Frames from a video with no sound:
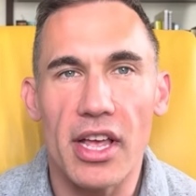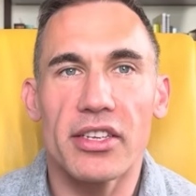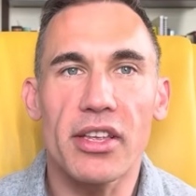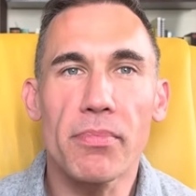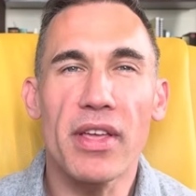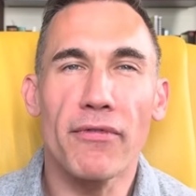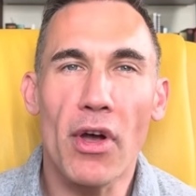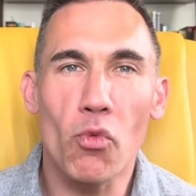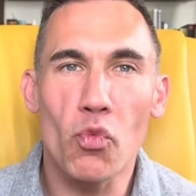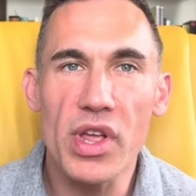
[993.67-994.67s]
Something
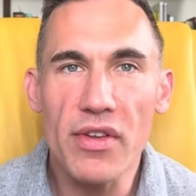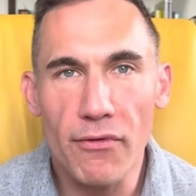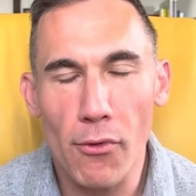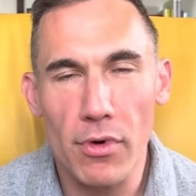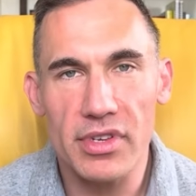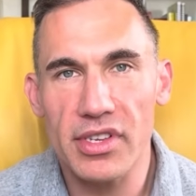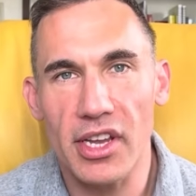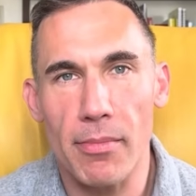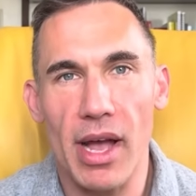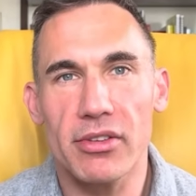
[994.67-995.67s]
felt
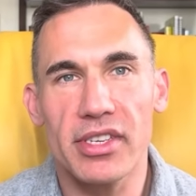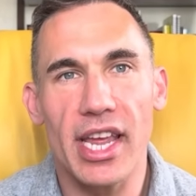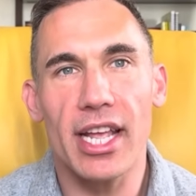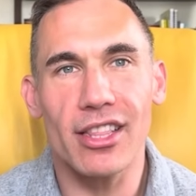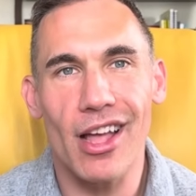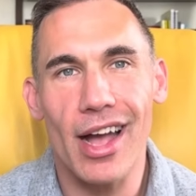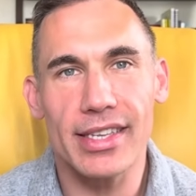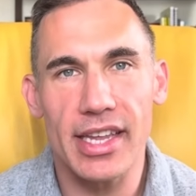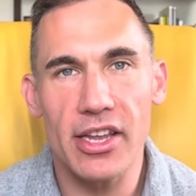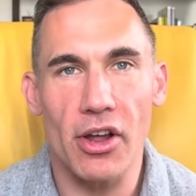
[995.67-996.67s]
reinforcing about staying
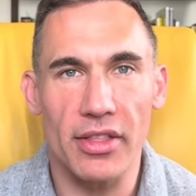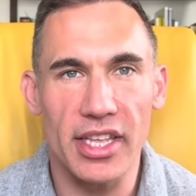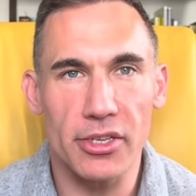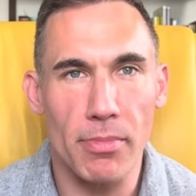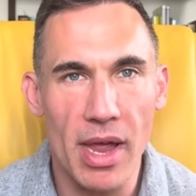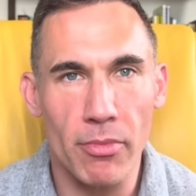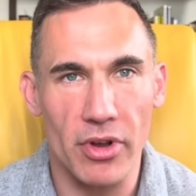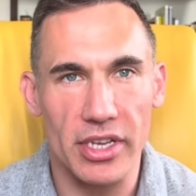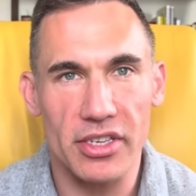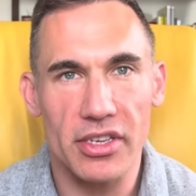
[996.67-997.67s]
locked in on these
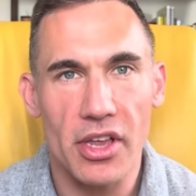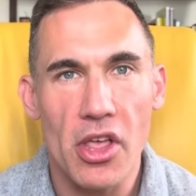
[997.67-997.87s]
memories.